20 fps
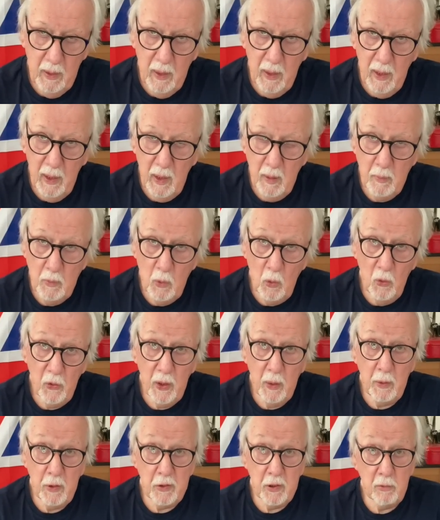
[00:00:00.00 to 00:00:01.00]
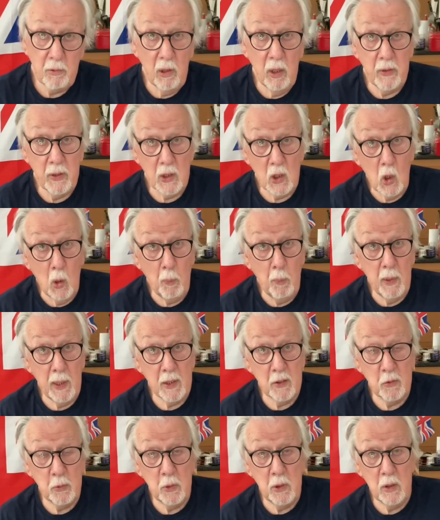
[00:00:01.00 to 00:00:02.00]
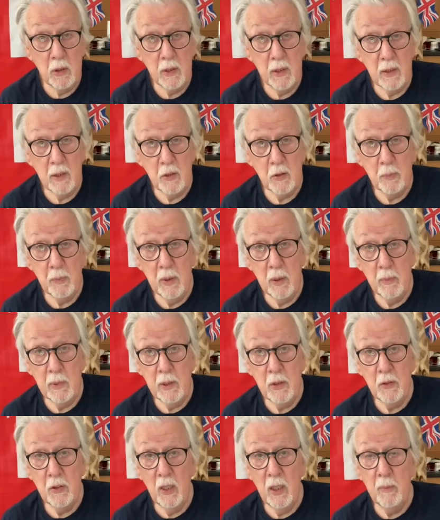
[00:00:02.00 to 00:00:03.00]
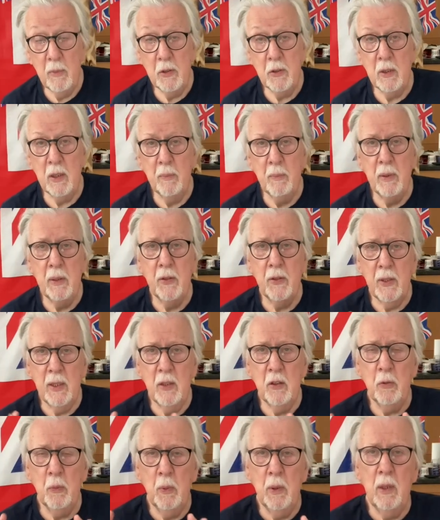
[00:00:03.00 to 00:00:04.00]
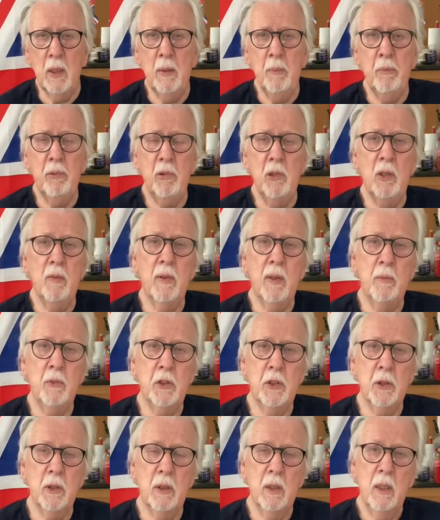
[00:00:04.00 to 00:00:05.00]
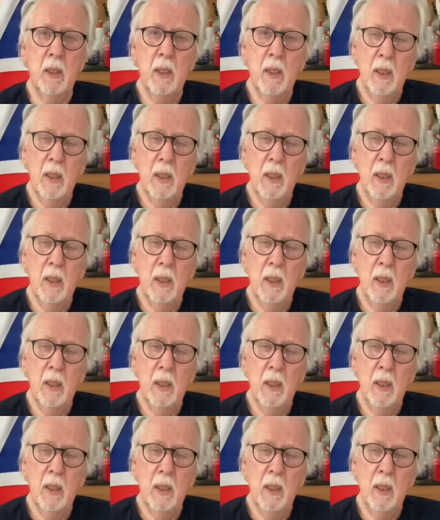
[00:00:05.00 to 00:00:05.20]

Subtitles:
Although it's a rather complex world at this moment in time, isn't it? But things will improve, I'm sure.